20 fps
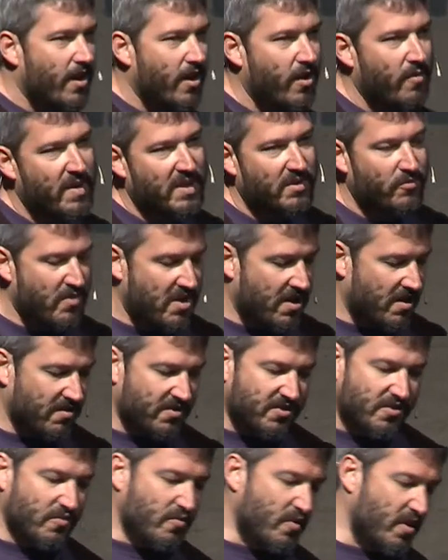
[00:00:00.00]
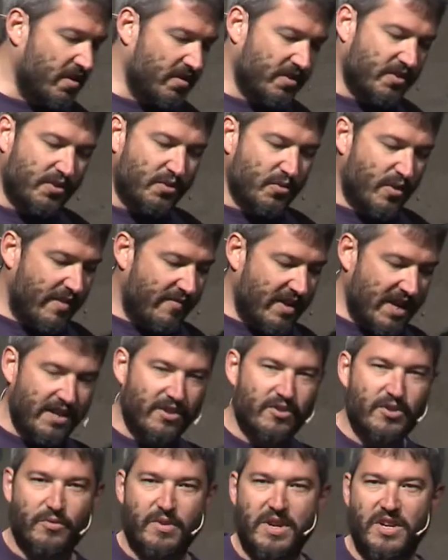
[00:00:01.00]
Oh, but we also want to have an
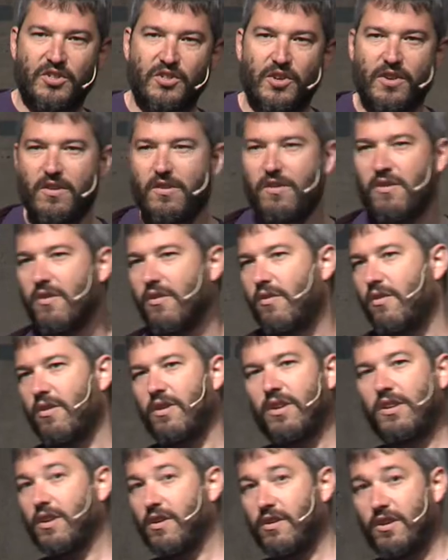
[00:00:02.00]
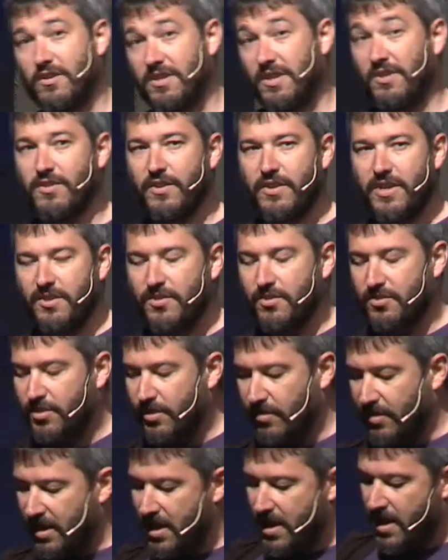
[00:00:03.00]
integration, or not integration,
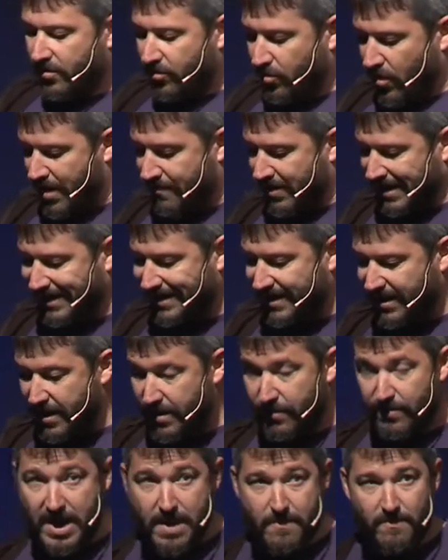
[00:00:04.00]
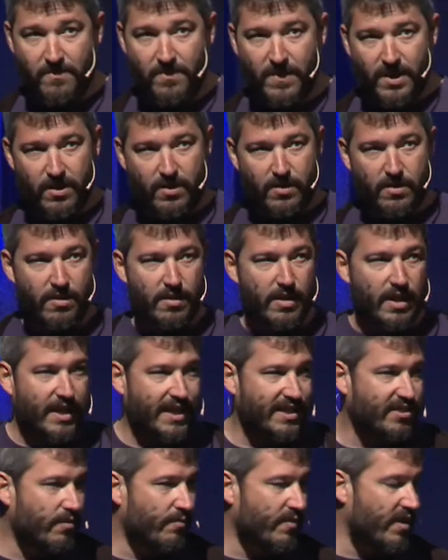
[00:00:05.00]
sorry, to have a CRM, a
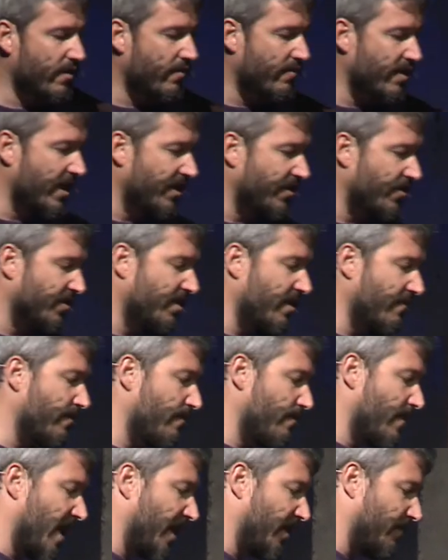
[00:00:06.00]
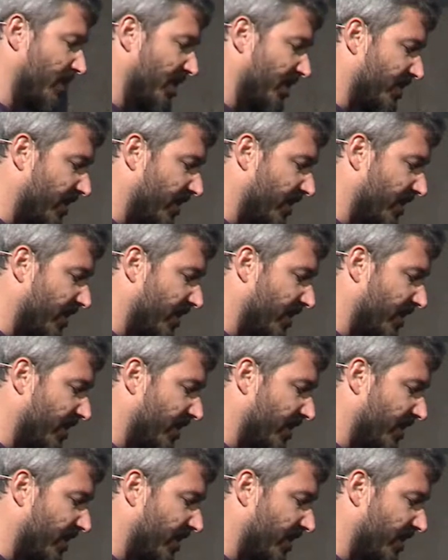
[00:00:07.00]
customer relationship management